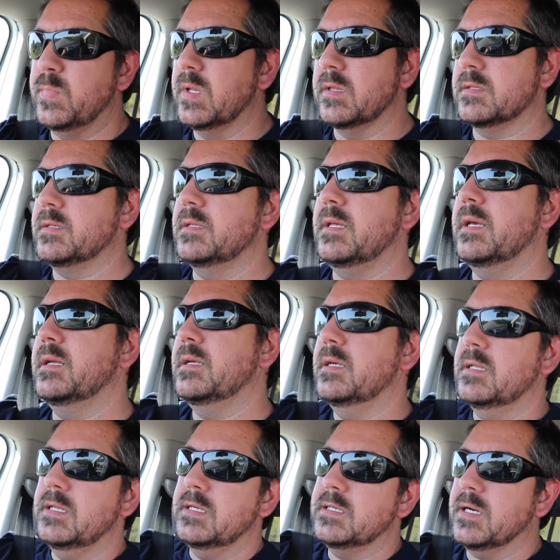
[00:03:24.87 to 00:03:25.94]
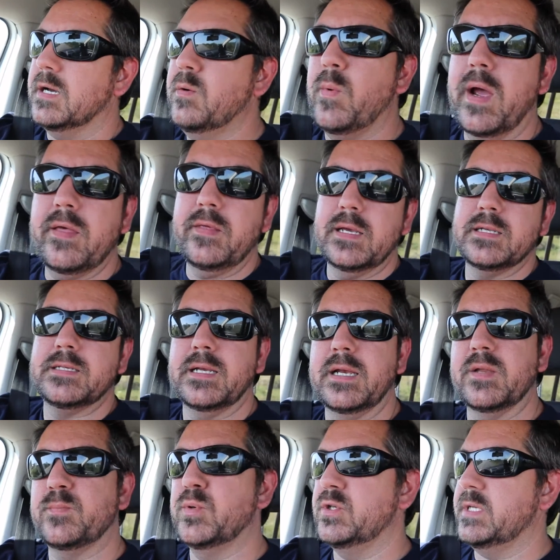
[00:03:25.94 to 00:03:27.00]
built and the entire way the
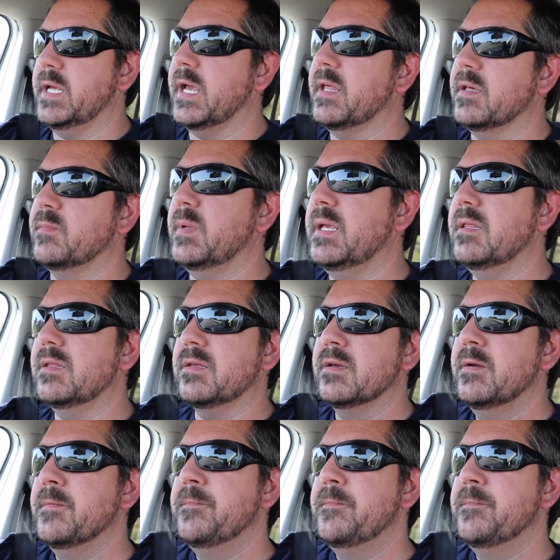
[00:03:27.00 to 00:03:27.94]
internet is put together means